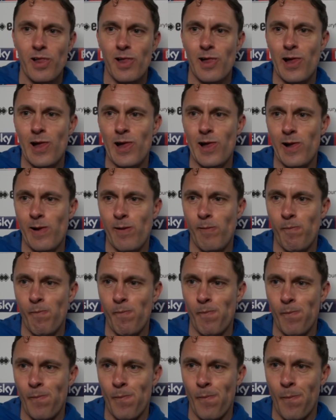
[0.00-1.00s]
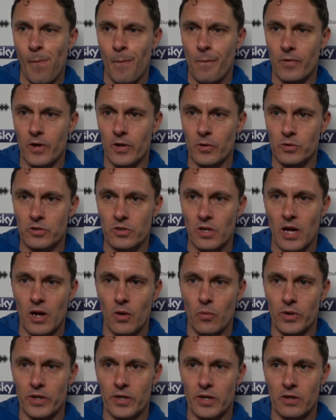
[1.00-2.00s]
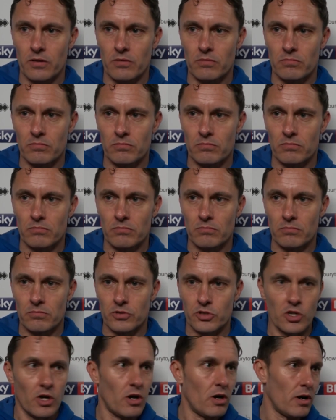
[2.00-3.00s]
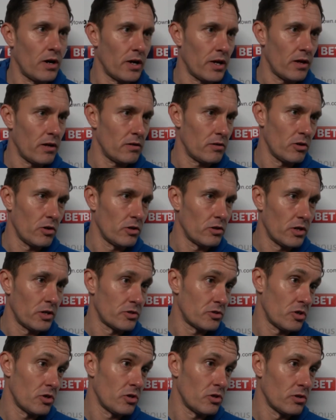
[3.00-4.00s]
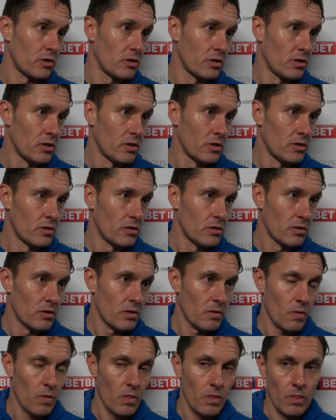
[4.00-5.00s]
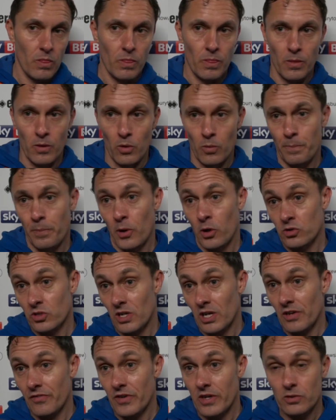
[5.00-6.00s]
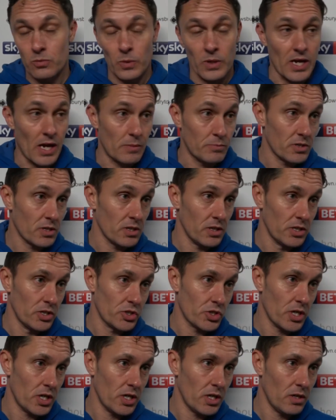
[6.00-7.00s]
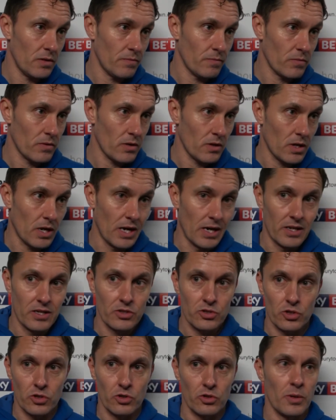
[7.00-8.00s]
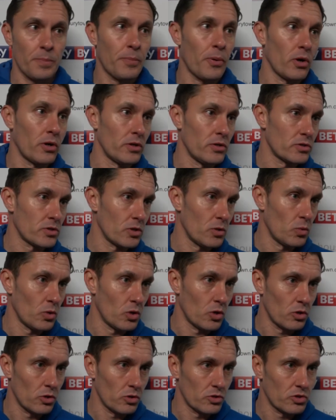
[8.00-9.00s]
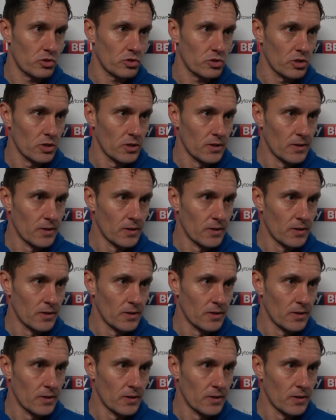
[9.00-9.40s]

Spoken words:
And it was like we didn't start at all. The positive is we kept a clean sheet, and it's another point towards